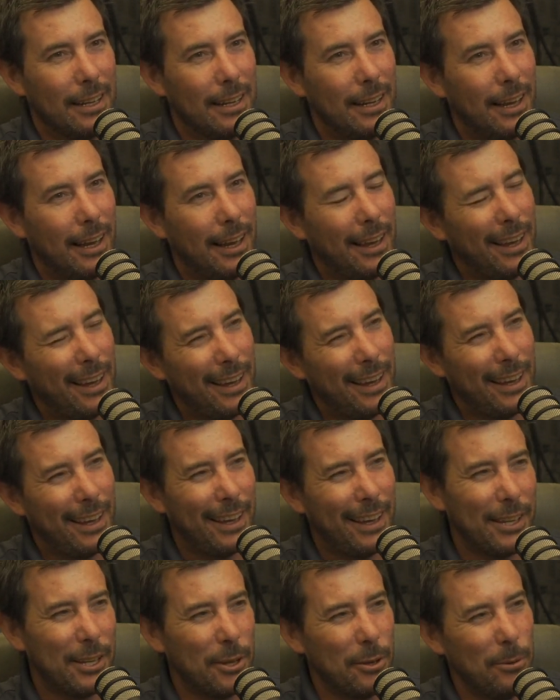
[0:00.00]

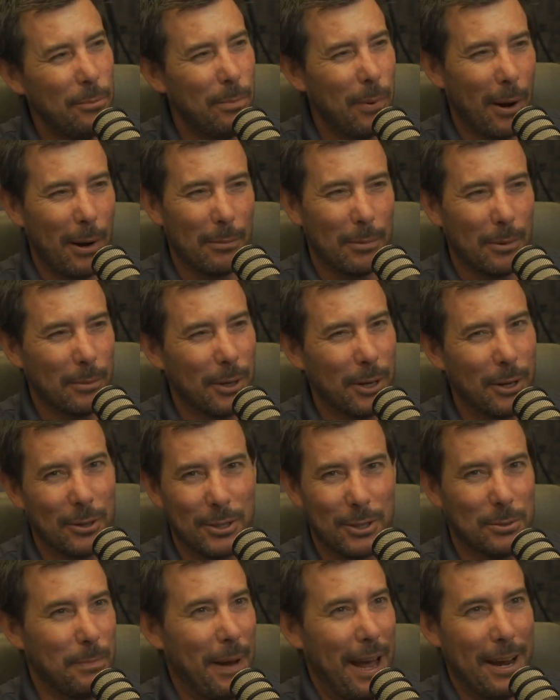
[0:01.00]
hey, you probably are
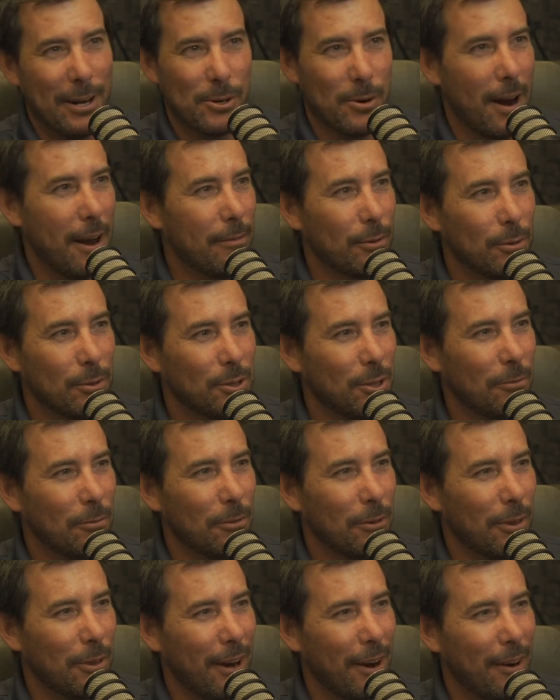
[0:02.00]
just bad drivers
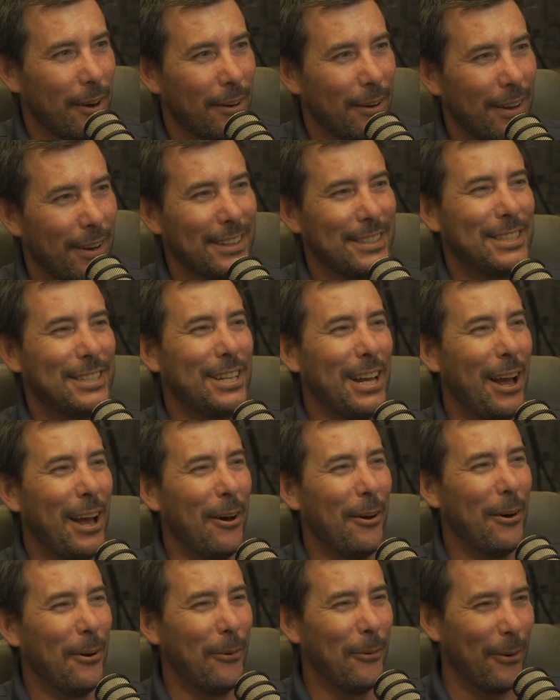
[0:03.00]
over there. So
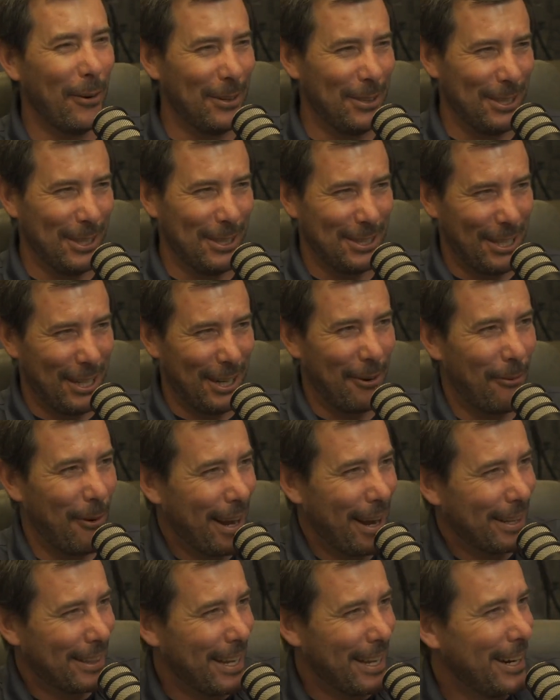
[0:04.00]
we're just going to
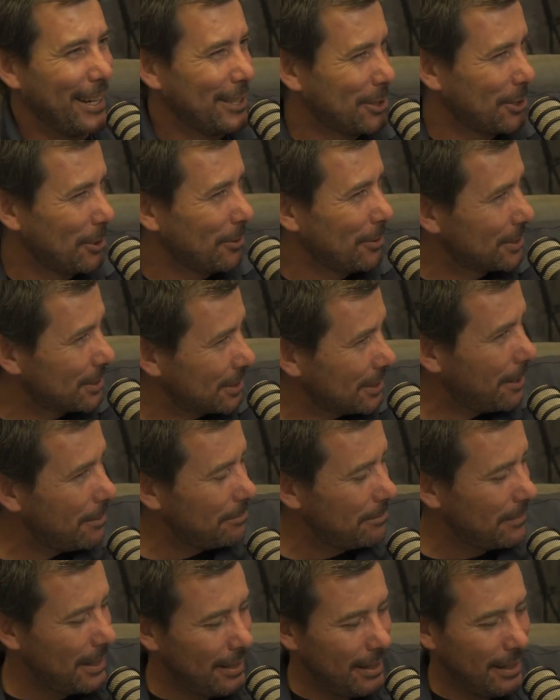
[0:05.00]
rank that insurance
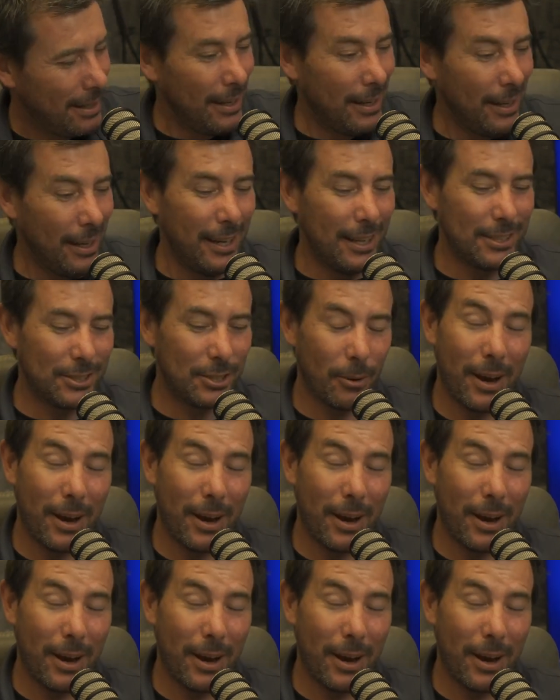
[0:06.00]
up. So I